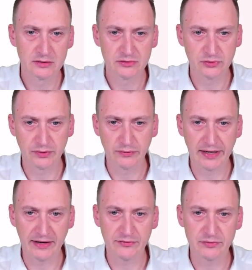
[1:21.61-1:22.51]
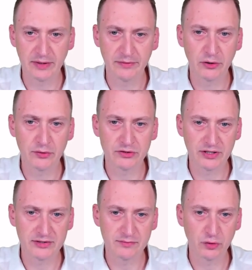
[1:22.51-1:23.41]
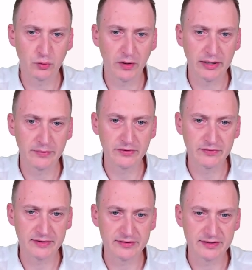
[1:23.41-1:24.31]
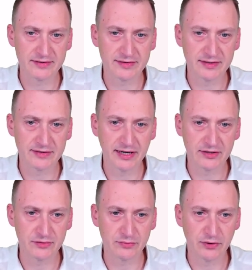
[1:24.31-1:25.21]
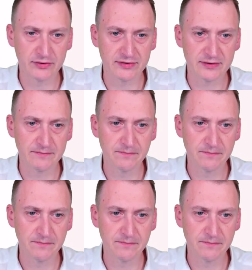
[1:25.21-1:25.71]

So we would have to maybe go and check some requirements for this guest interaction proxy.